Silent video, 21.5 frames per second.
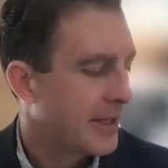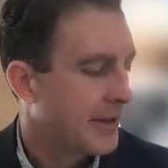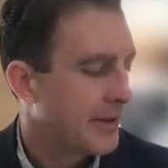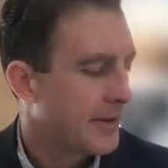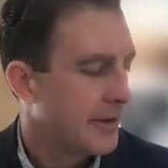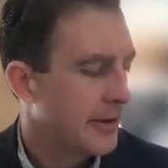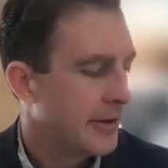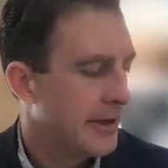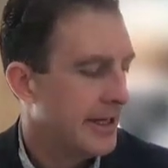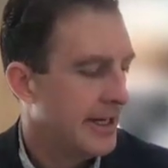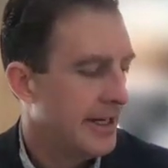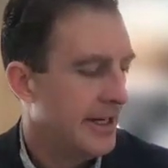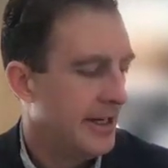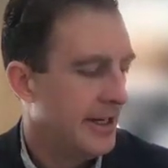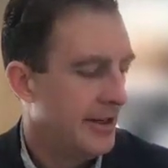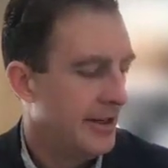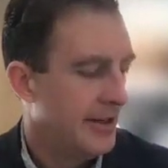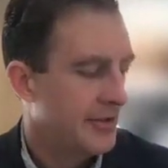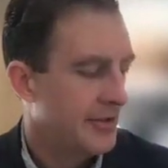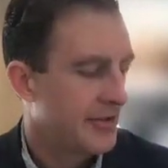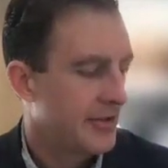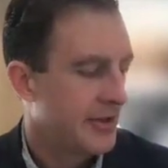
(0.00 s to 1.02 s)
There
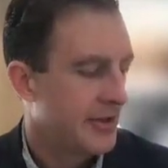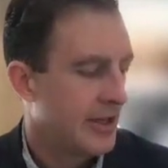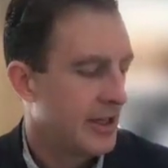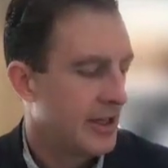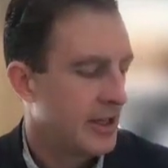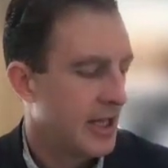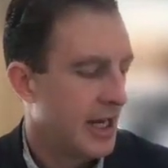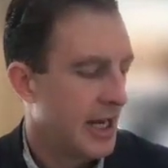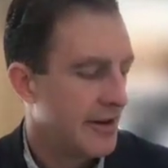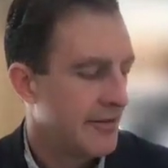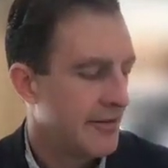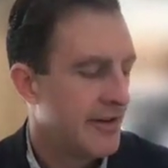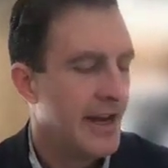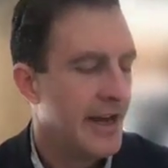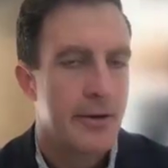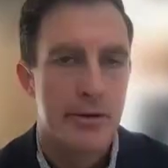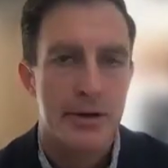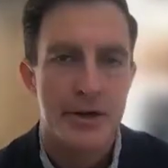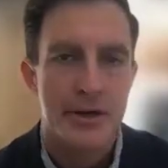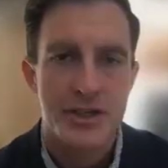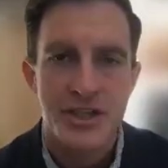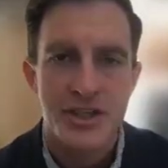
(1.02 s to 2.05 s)
is a lot of
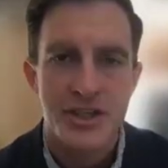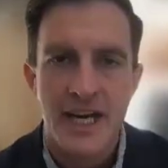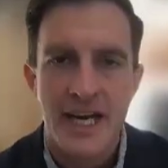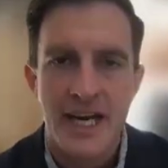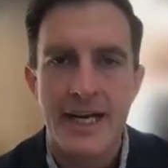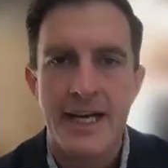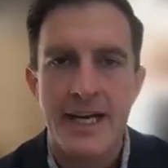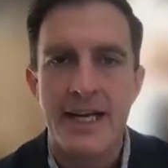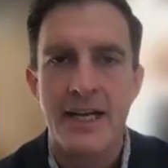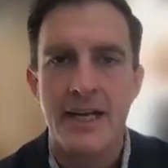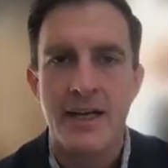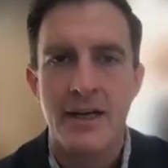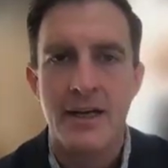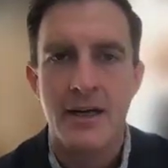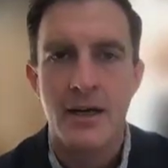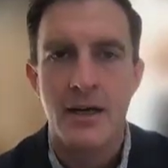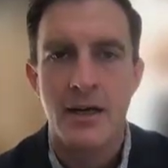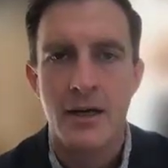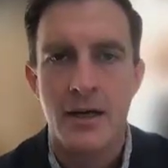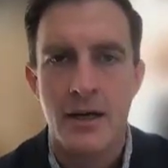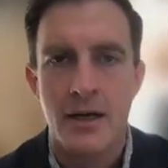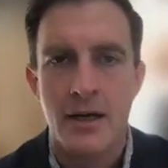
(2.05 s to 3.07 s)
heterogeneity,
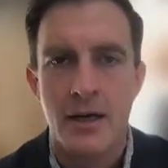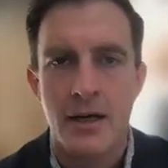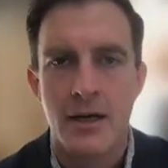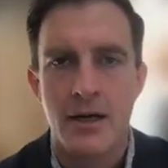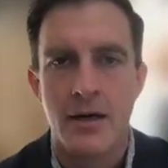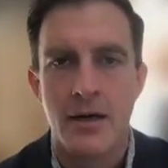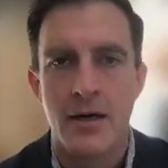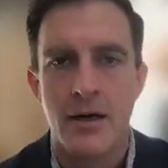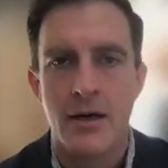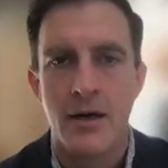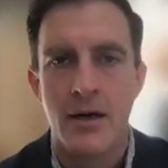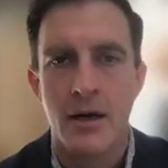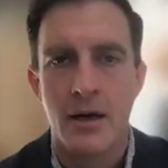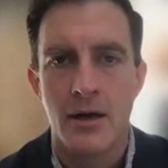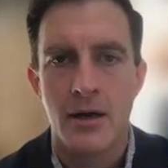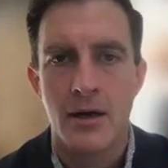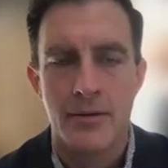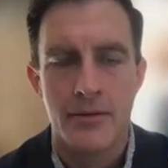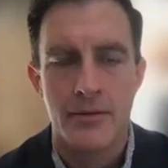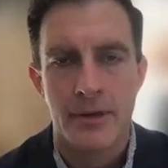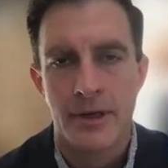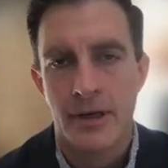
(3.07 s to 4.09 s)

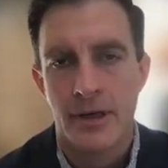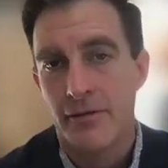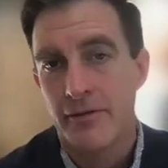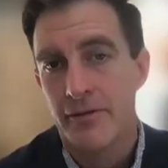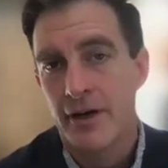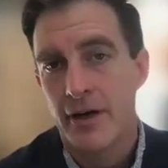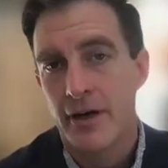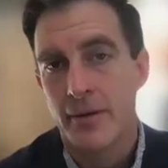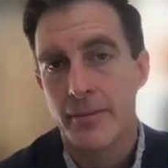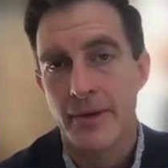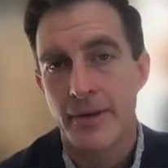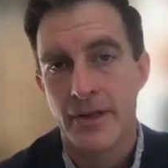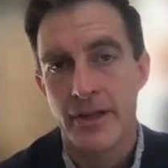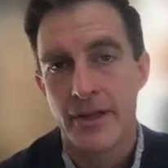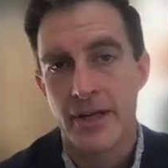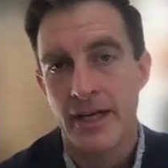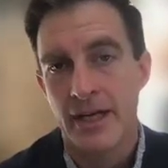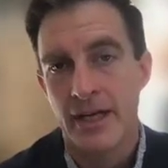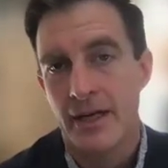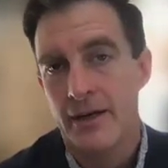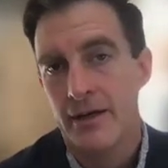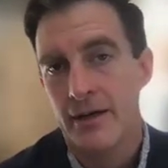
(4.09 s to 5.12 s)

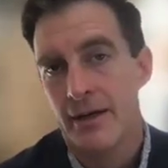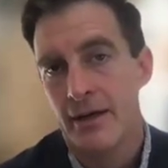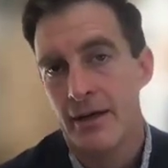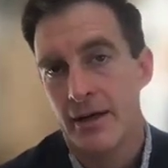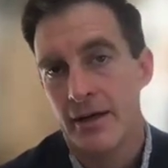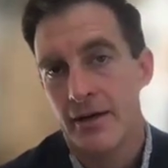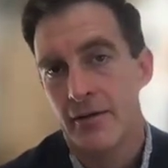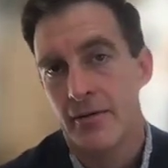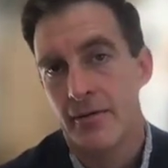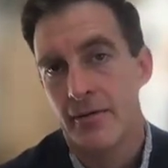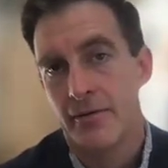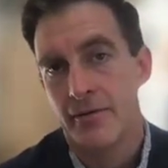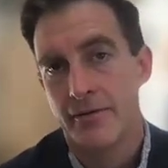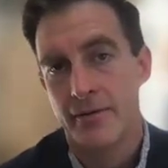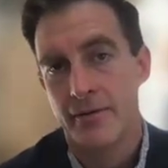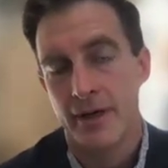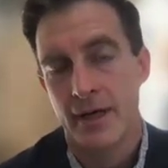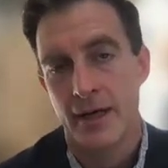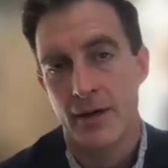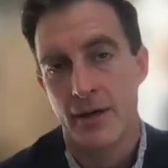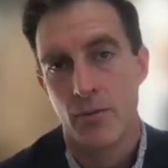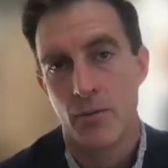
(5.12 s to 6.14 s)
variability of
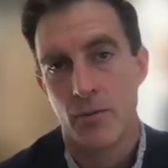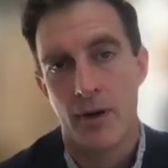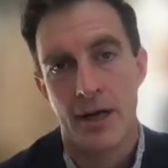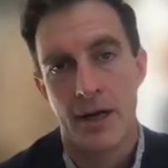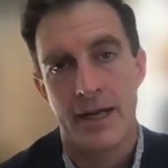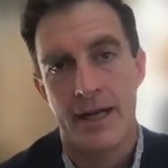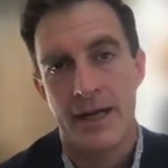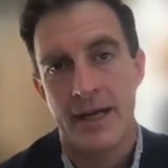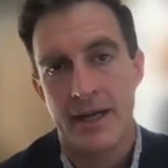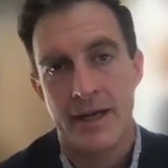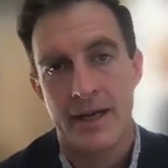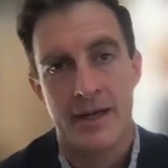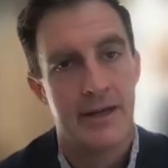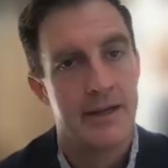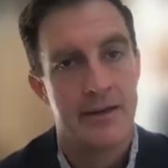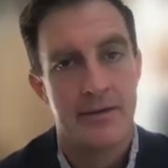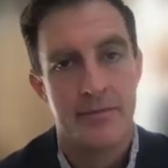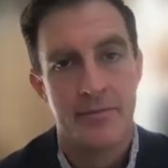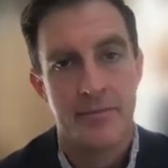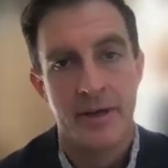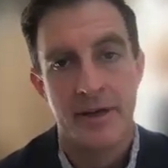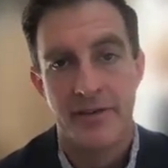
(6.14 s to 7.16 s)
what
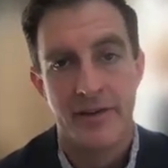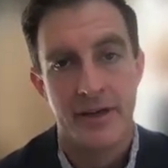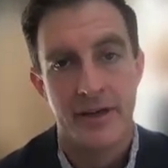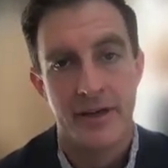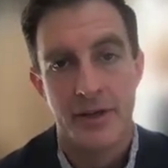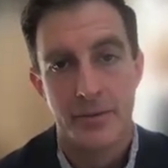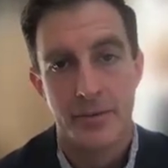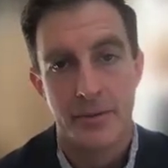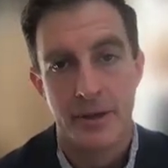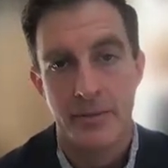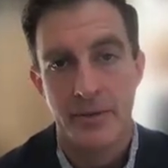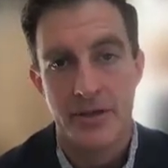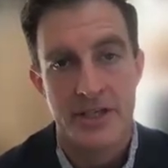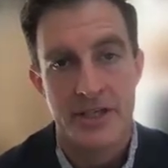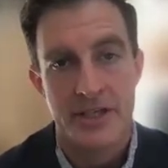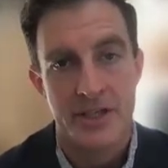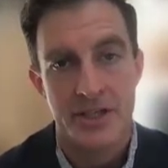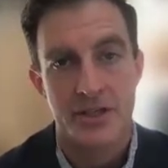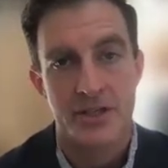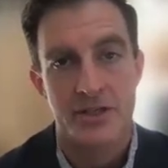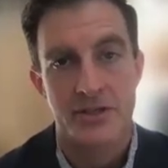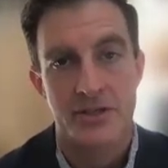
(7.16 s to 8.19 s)
P53
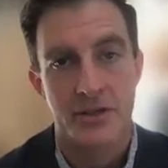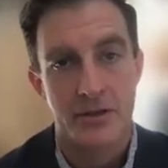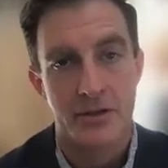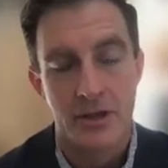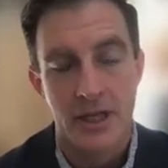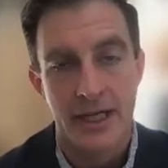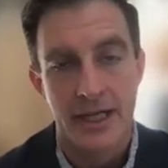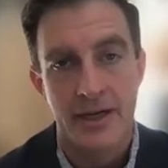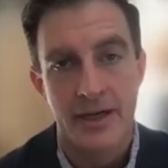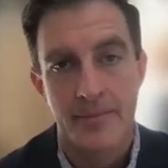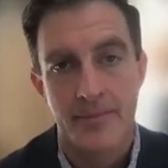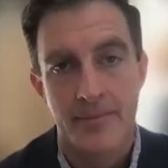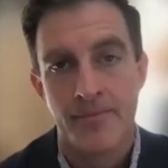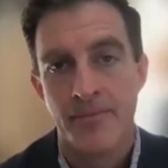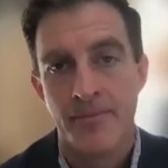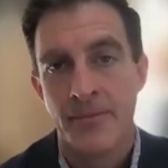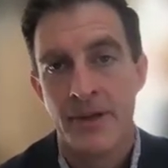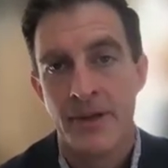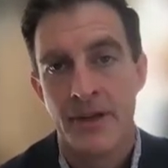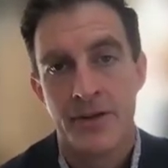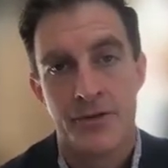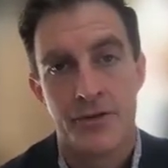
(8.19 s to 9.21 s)
mutations look like.
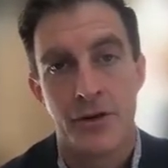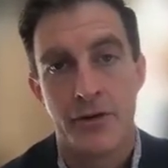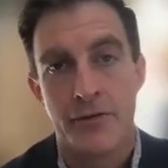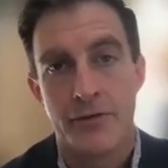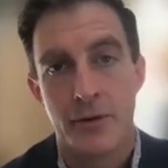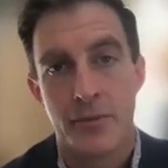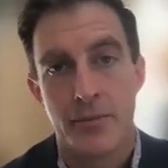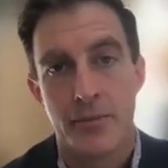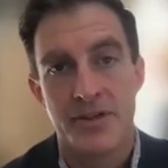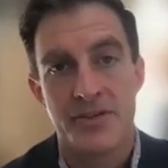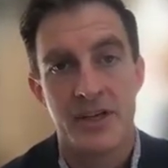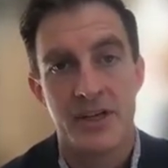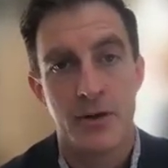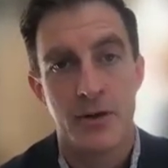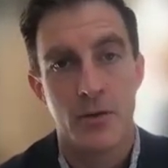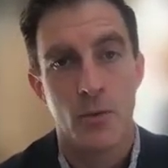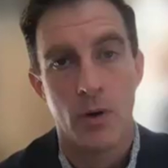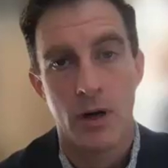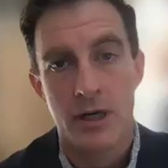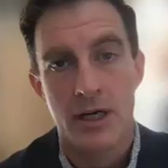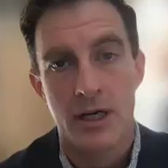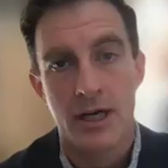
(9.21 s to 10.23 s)
So if you're missing
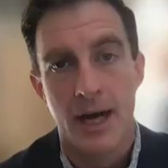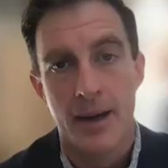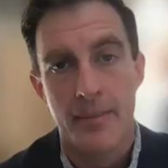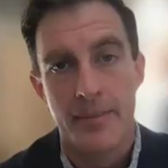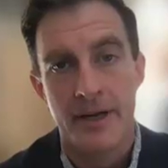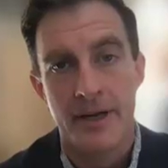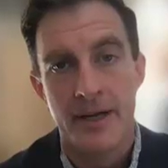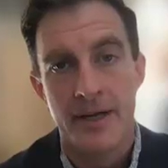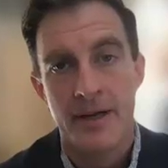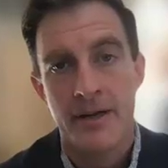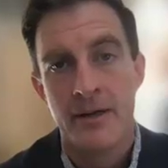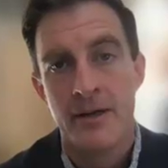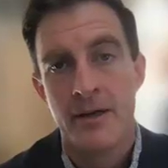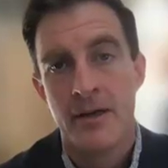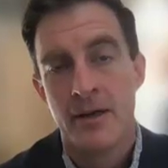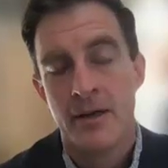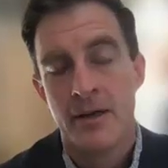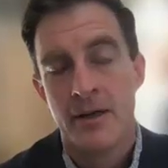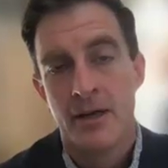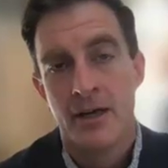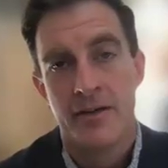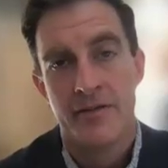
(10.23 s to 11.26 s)
one copy
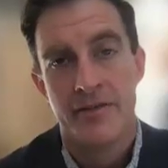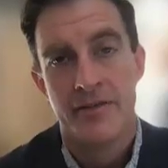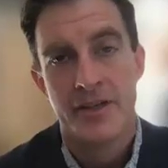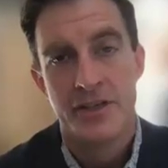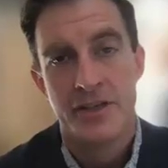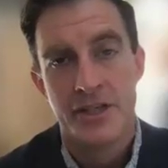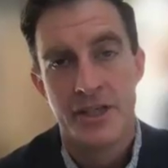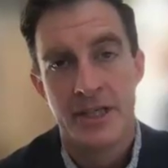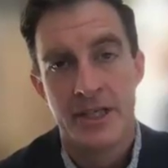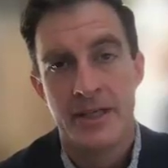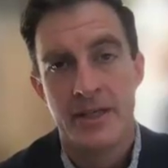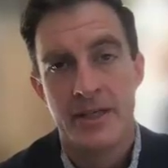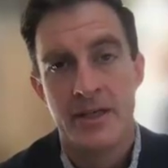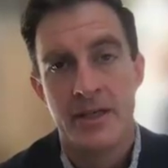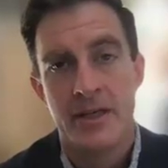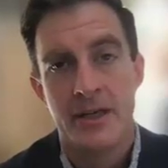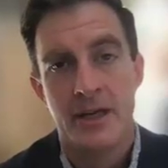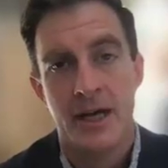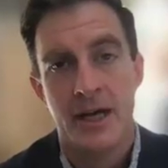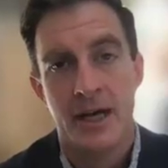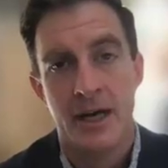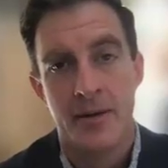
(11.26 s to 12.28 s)
of the gene,
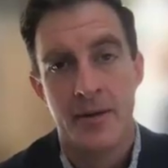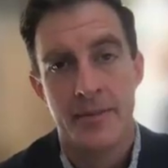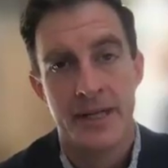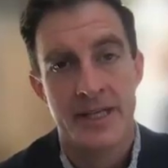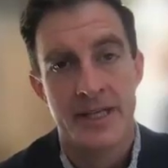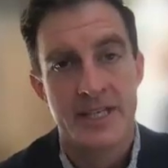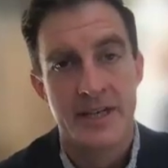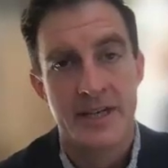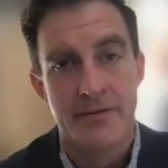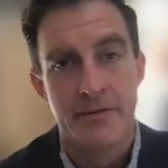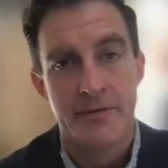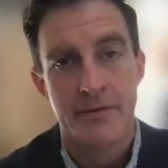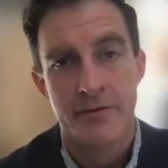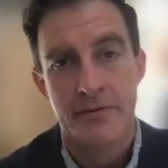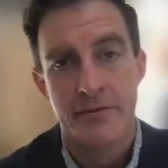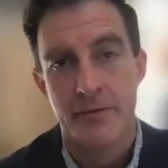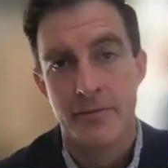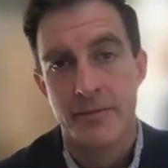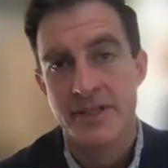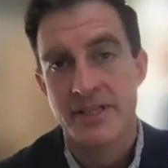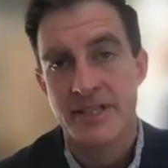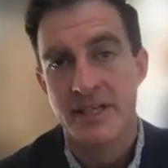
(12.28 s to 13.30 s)
that's different
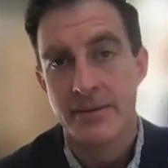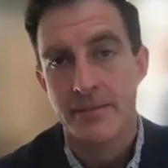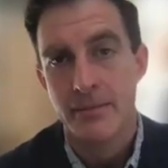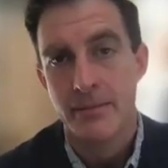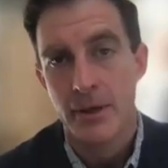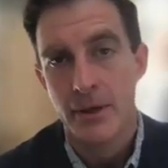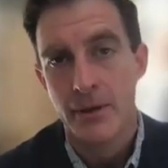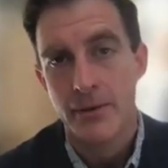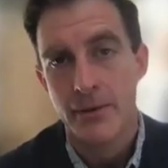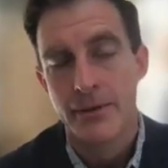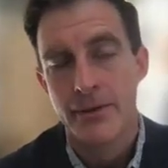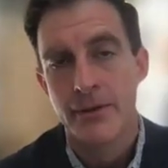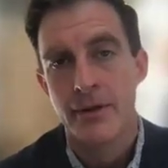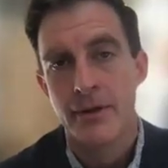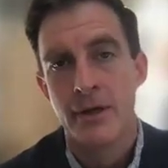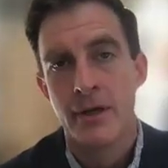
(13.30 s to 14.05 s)
from missing both.